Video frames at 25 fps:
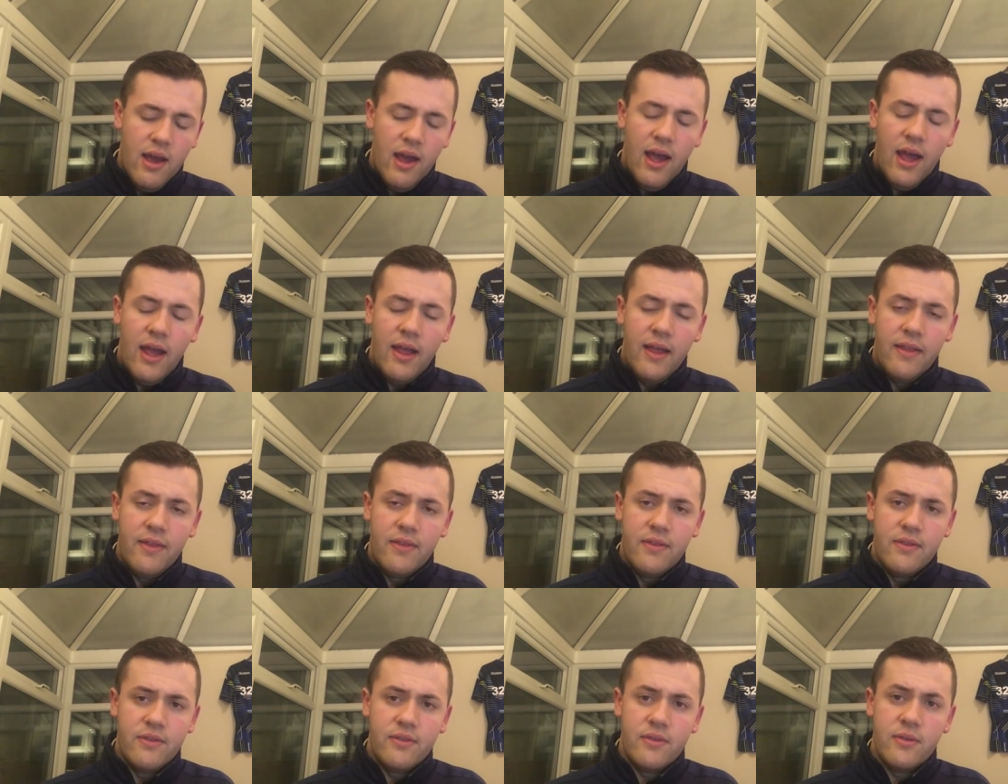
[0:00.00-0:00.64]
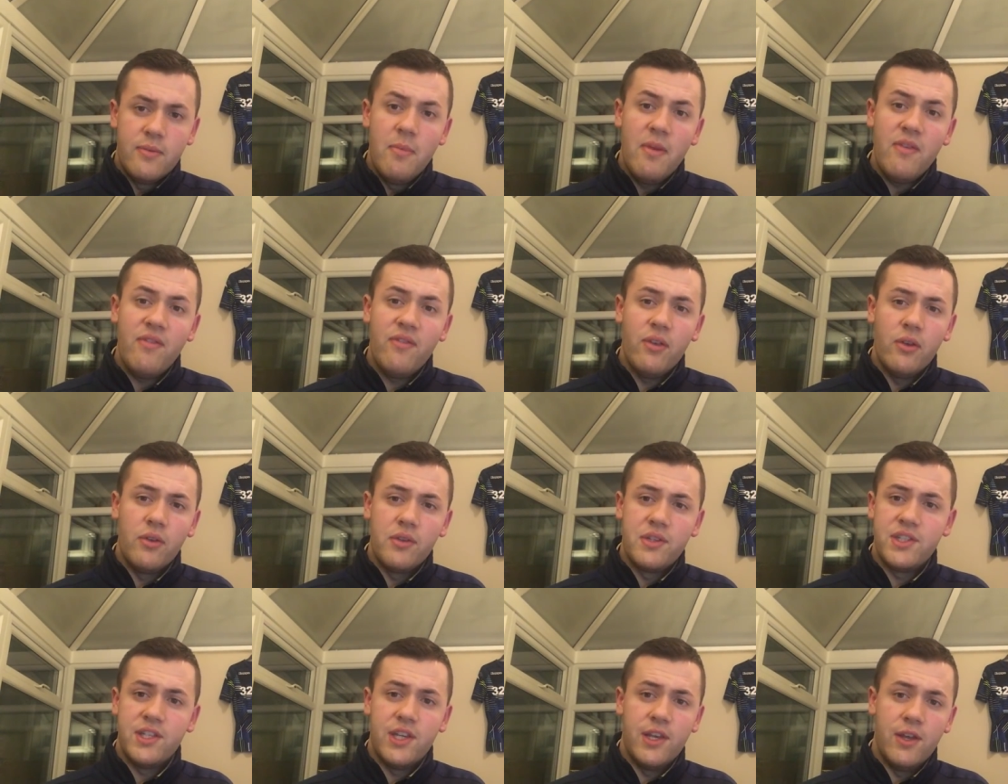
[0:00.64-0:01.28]
And in
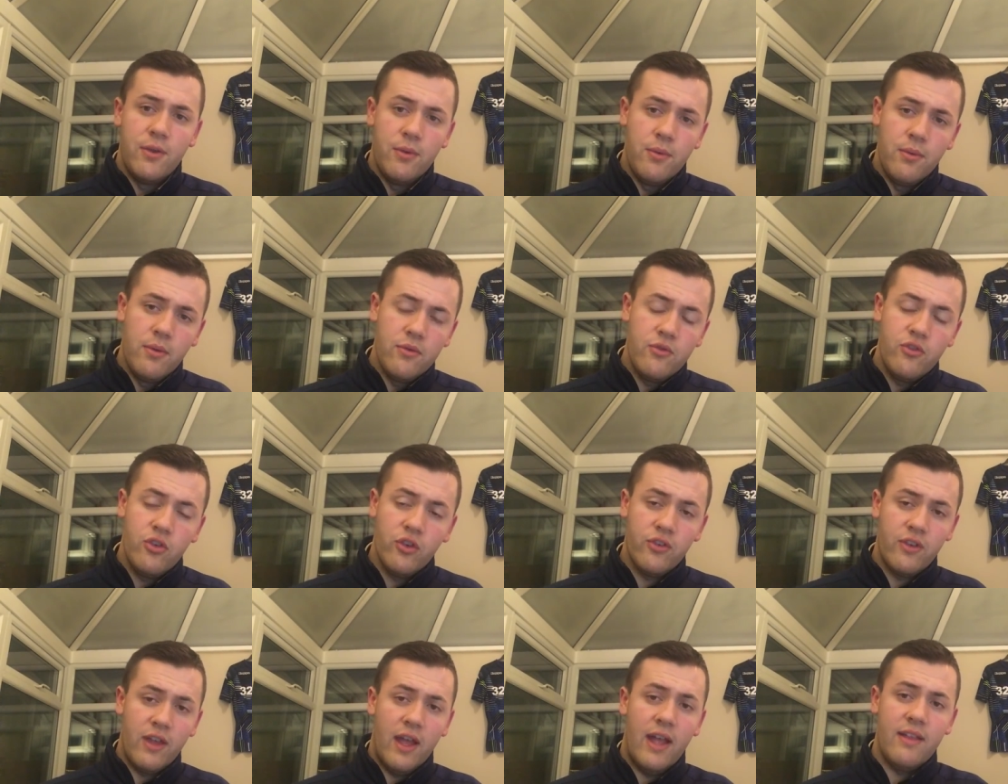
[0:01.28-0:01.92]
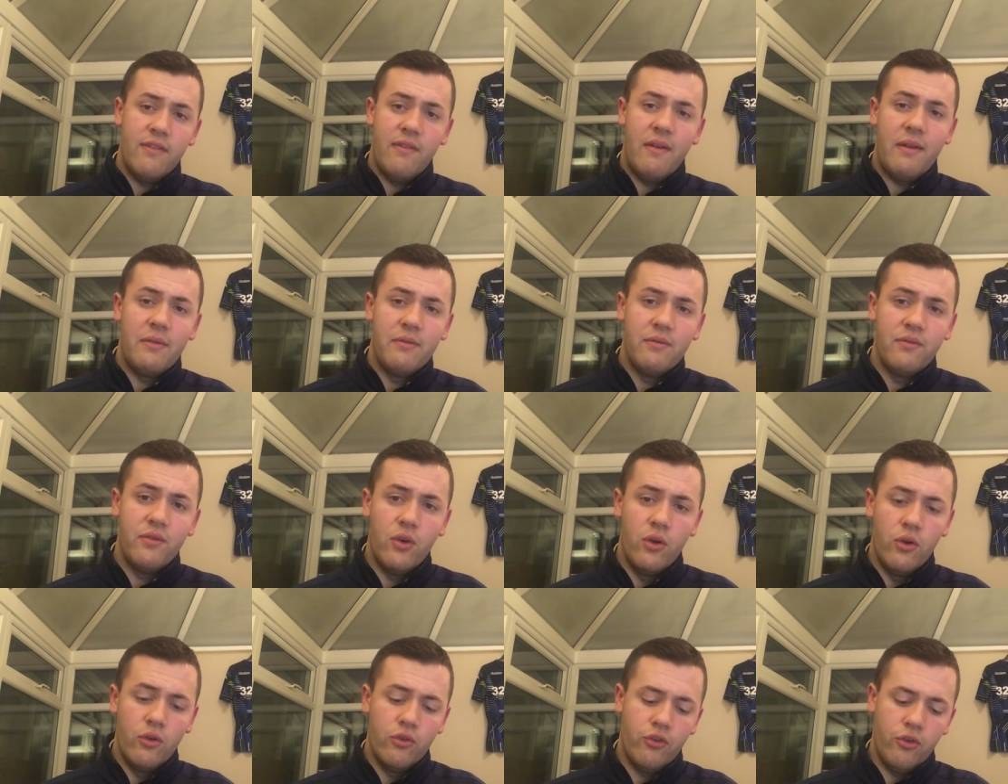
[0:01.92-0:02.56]
midfield two, just ahead of Adam
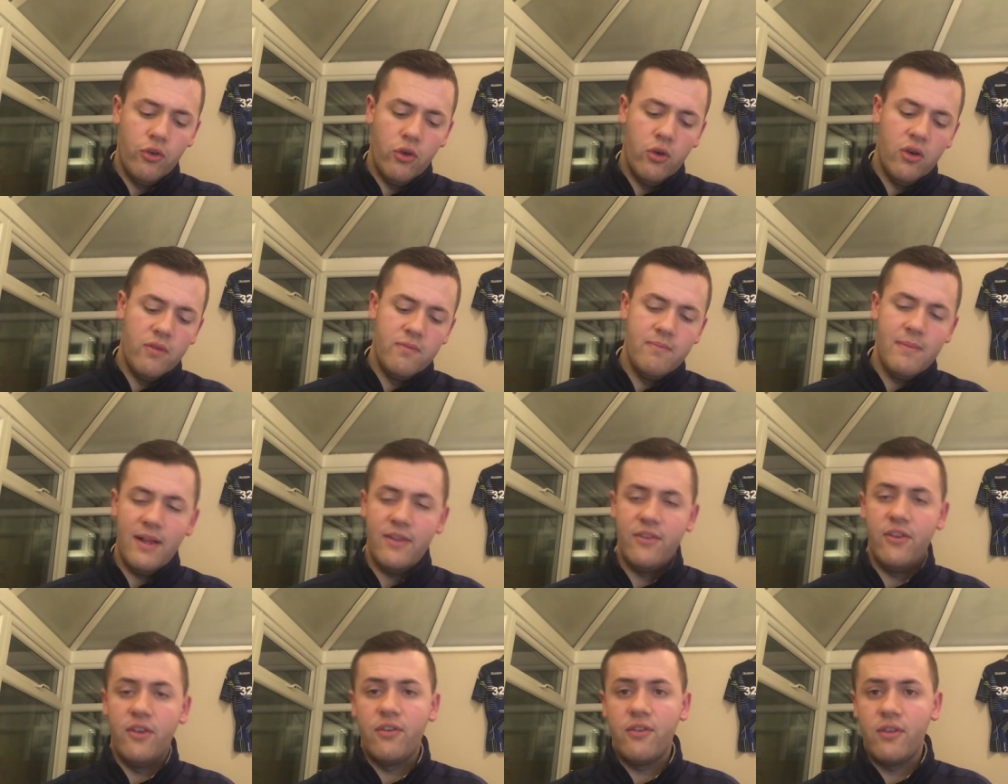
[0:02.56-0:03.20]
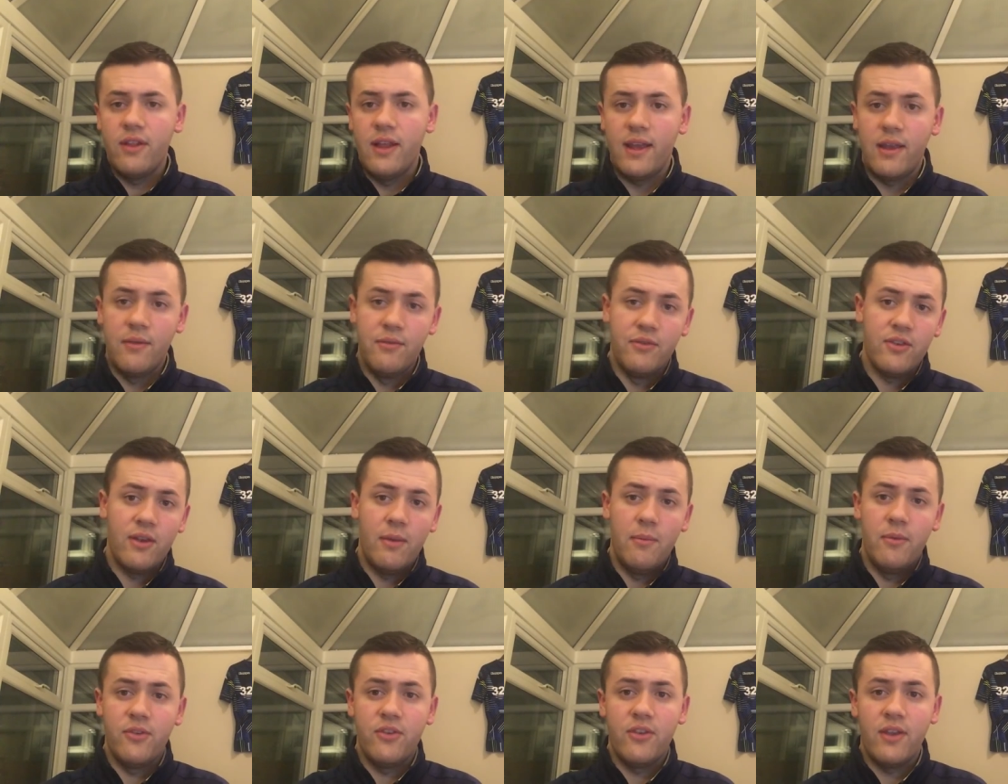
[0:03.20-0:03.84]
Forshaw, Matthias Klick and
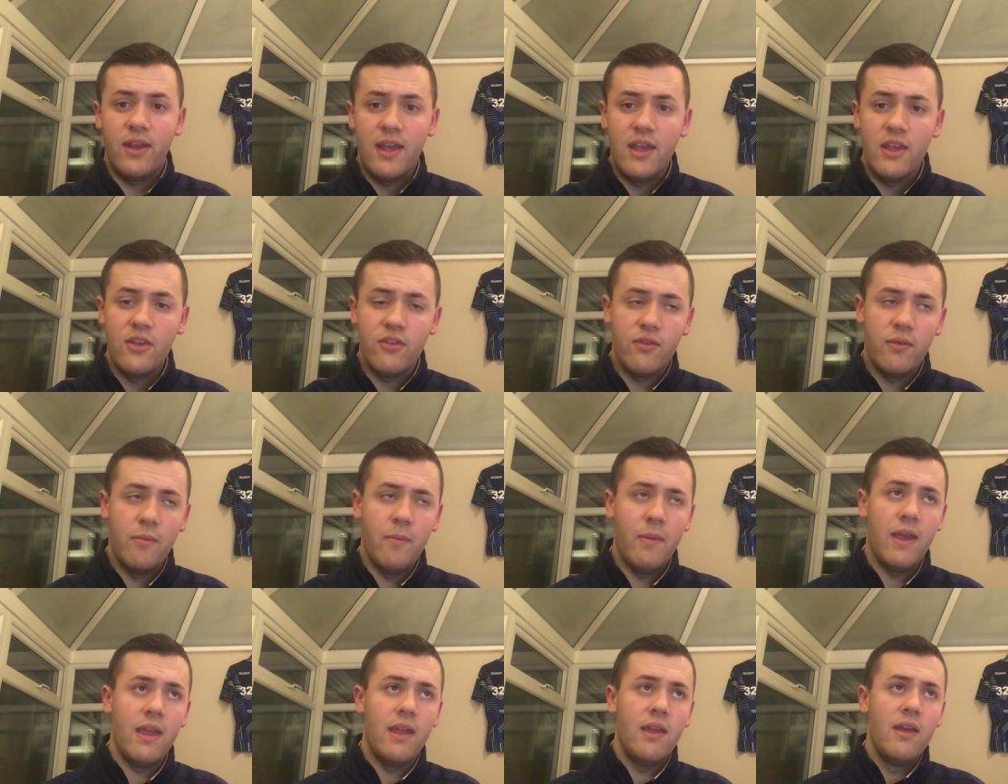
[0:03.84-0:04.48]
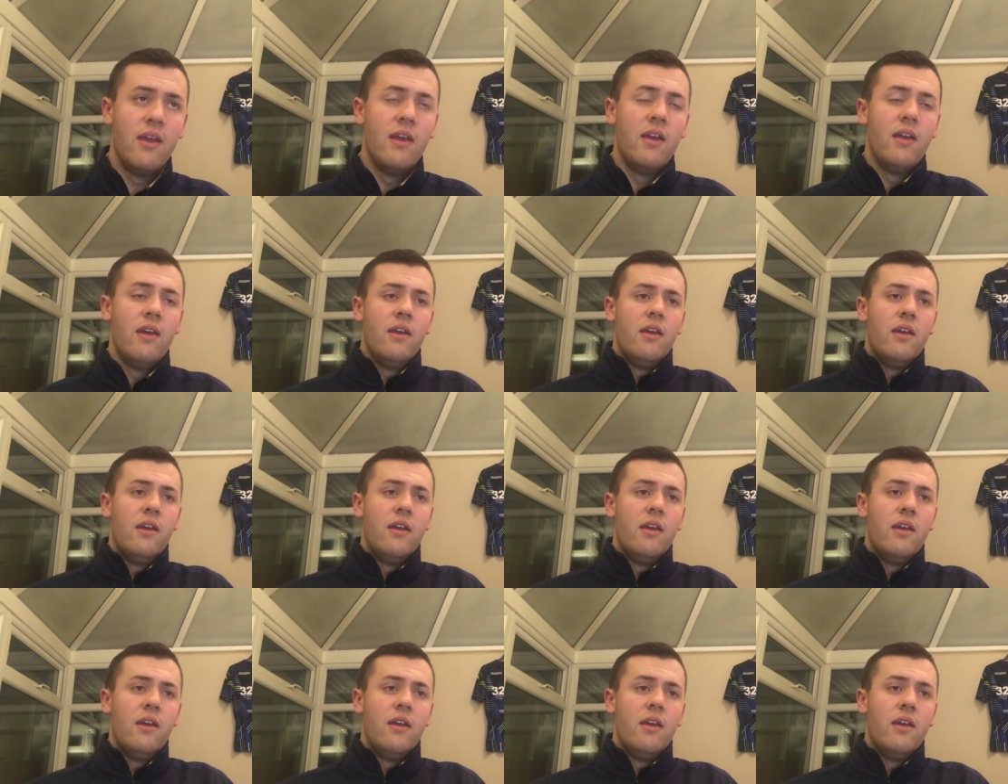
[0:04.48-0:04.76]
Samu Saiz for me.